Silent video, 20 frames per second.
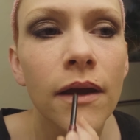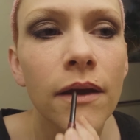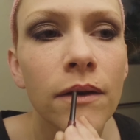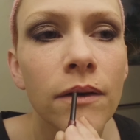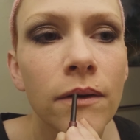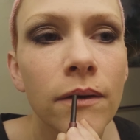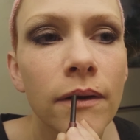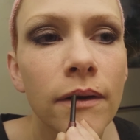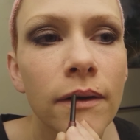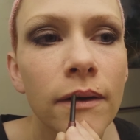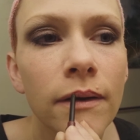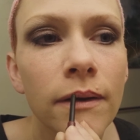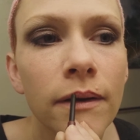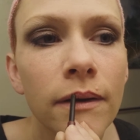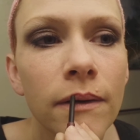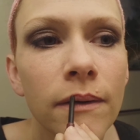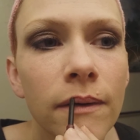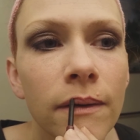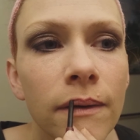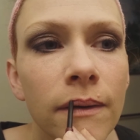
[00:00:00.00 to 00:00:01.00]
and drag it
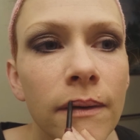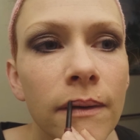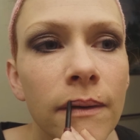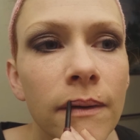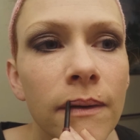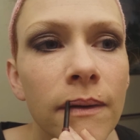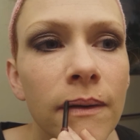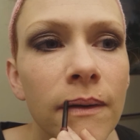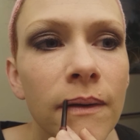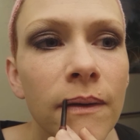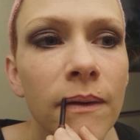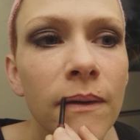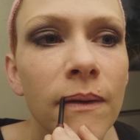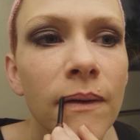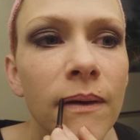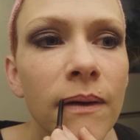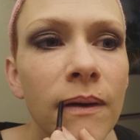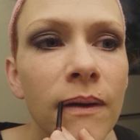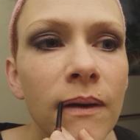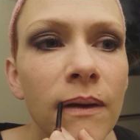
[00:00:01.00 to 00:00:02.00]
down to the end the
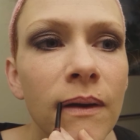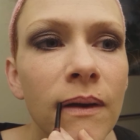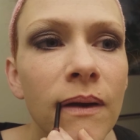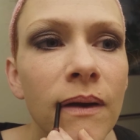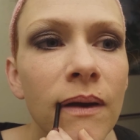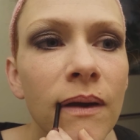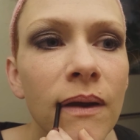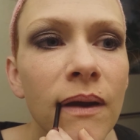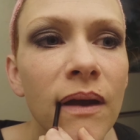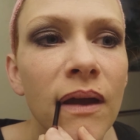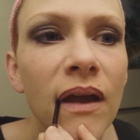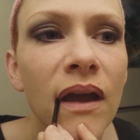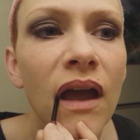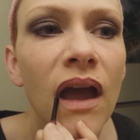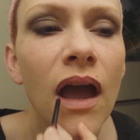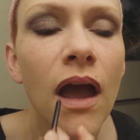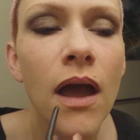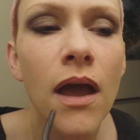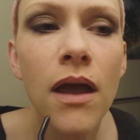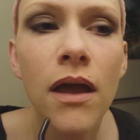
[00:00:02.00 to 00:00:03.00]
other way.
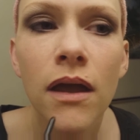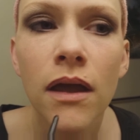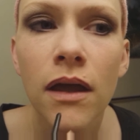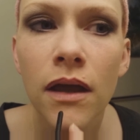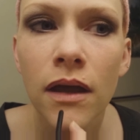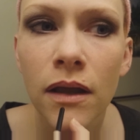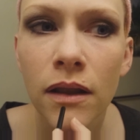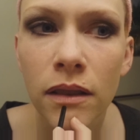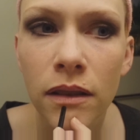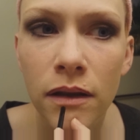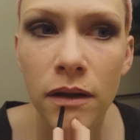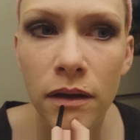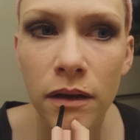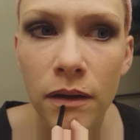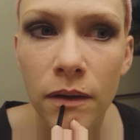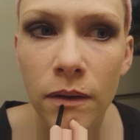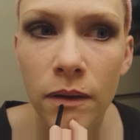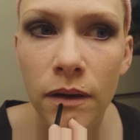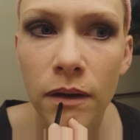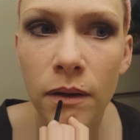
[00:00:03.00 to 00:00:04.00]
And then
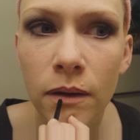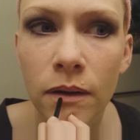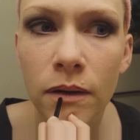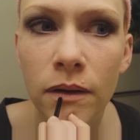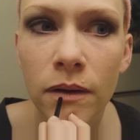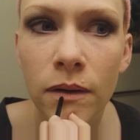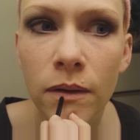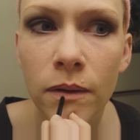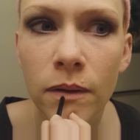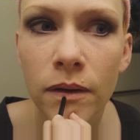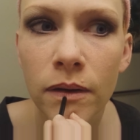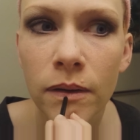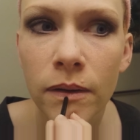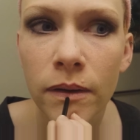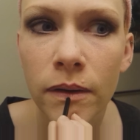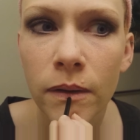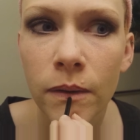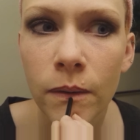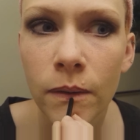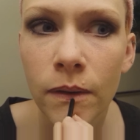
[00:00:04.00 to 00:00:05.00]
down here we're going to do a little
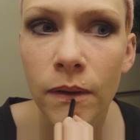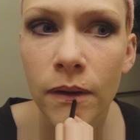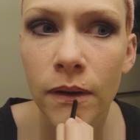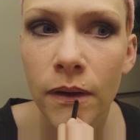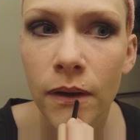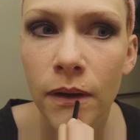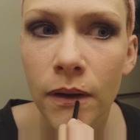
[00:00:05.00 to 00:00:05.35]
U,